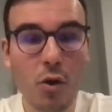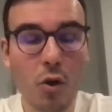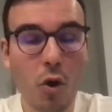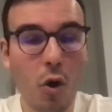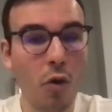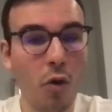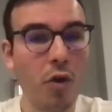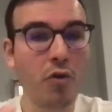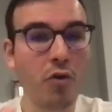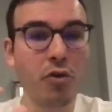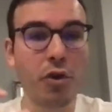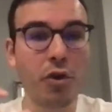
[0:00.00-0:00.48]

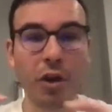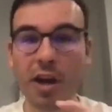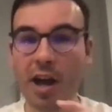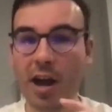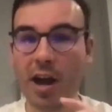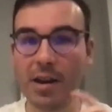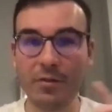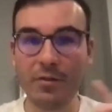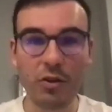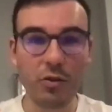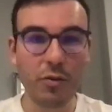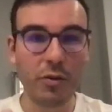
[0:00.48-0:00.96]
although you can
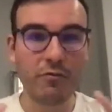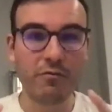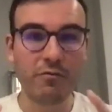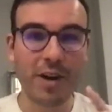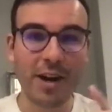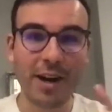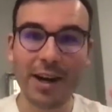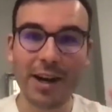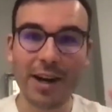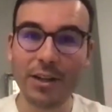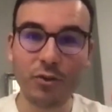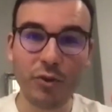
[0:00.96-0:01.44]
kind of do a
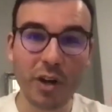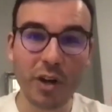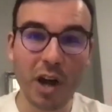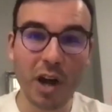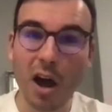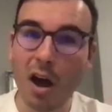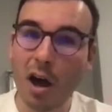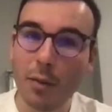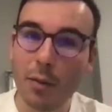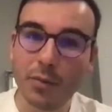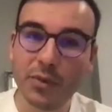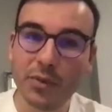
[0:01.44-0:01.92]
regulatory
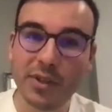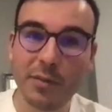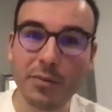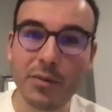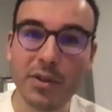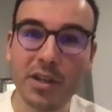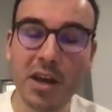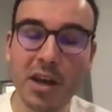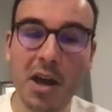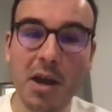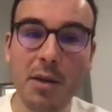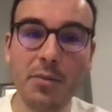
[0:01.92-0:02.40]
arb
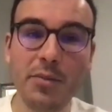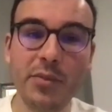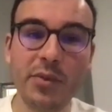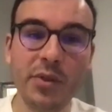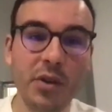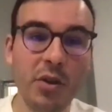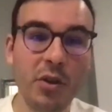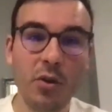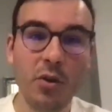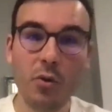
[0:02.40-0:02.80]
sometimes,